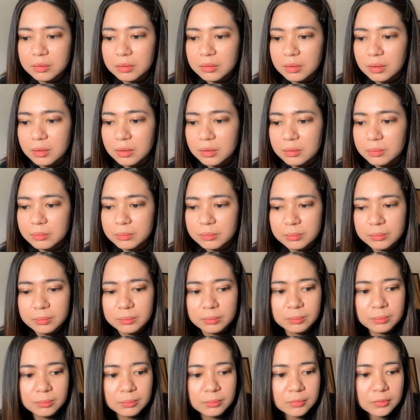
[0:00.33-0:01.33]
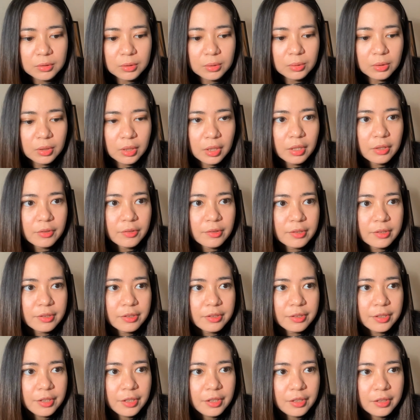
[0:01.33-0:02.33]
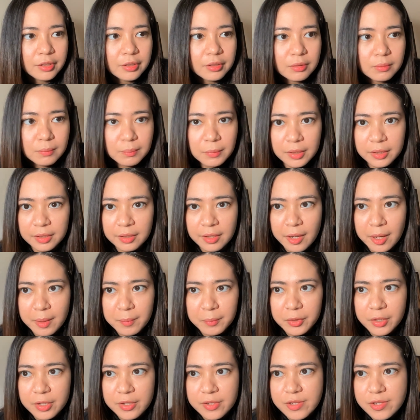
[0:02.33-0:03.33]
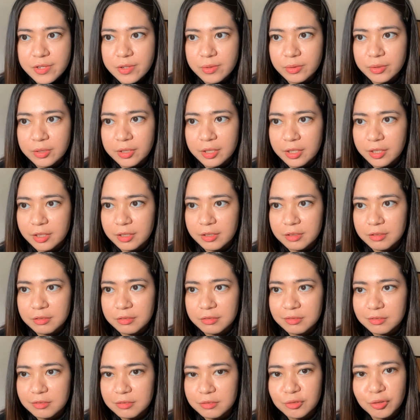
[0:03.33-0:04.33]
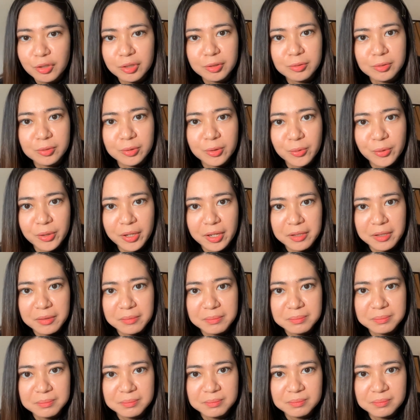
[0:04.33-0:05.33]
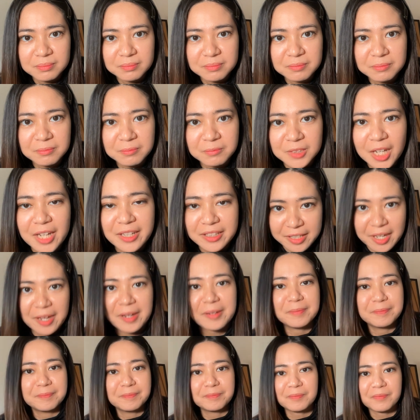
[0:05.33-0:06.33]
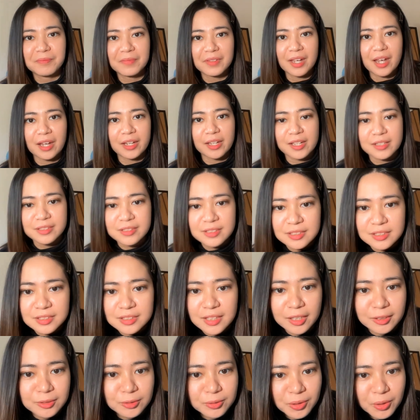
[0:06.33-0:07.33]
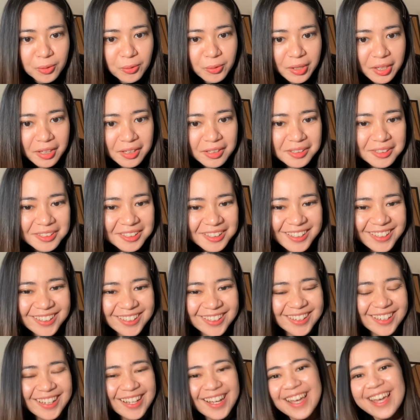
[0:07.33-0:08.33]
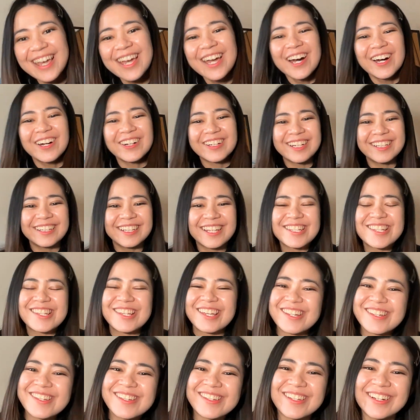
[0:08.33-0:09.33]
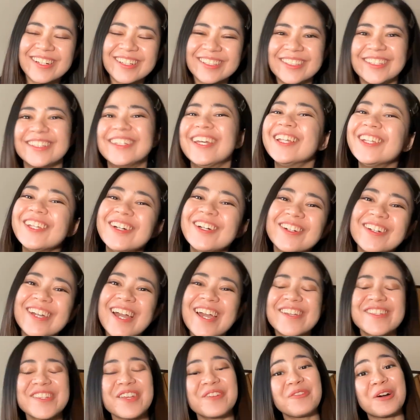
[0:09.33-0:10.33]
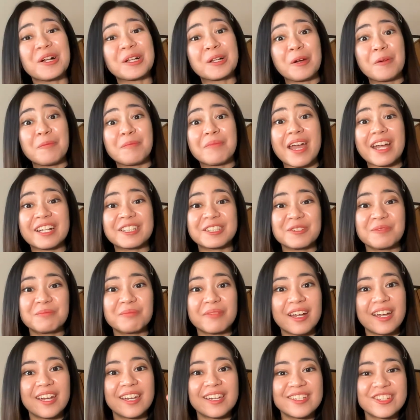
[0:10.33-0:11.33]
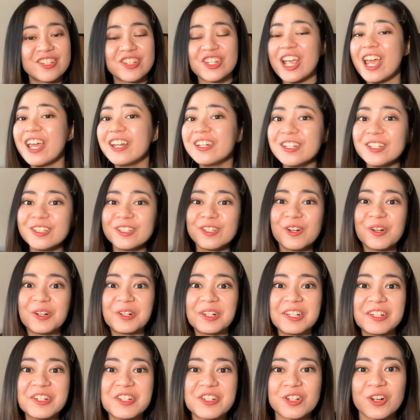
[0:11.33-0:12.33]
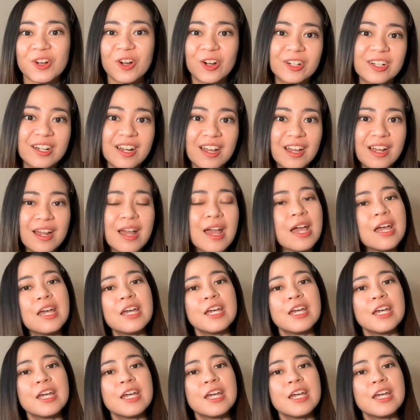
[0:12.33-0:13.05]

Okay. I think my camera is okay. Do I look okay? Yeah, I guess I look okay. Okay, let's get started. Hello, guys, and welcome back to my channel, Orange Orang.